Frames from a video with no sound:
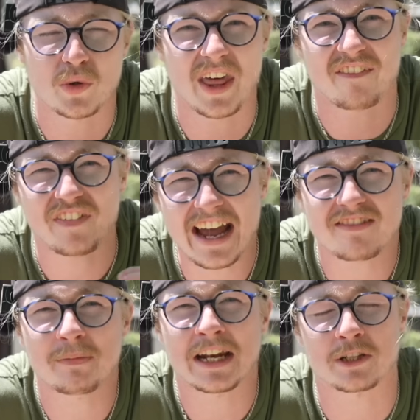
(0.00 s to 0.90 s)
that 5
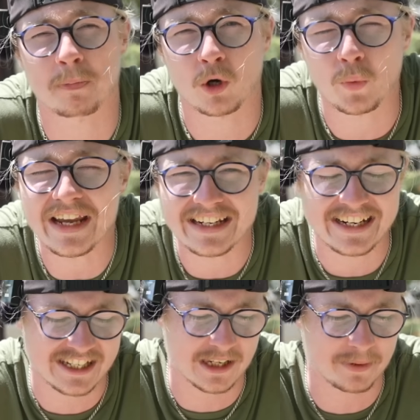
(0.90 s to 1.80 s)
minutes per week
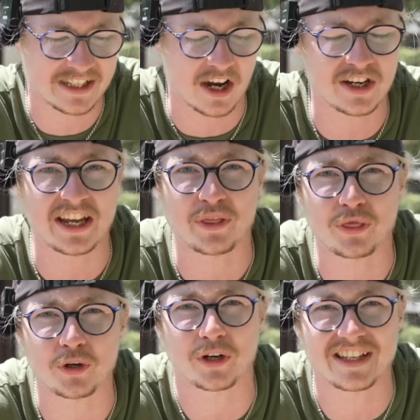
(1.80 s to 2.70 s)
needs to be done in
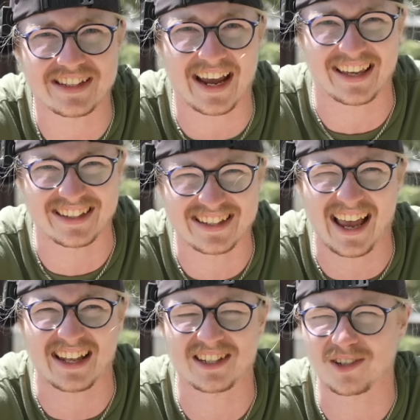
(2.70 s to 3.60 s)
30-second
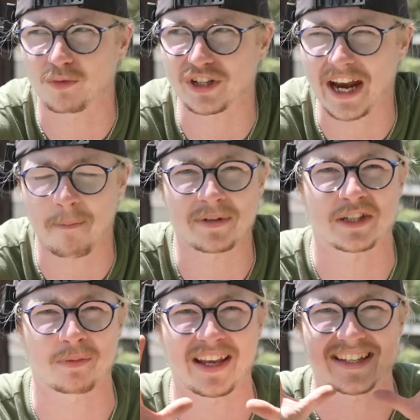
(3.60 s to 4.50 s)
sets, which happens
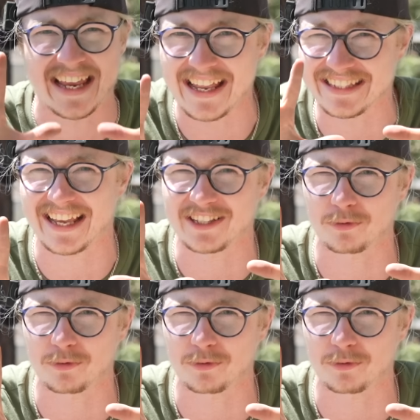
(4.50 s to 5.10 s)
to be 10 sets a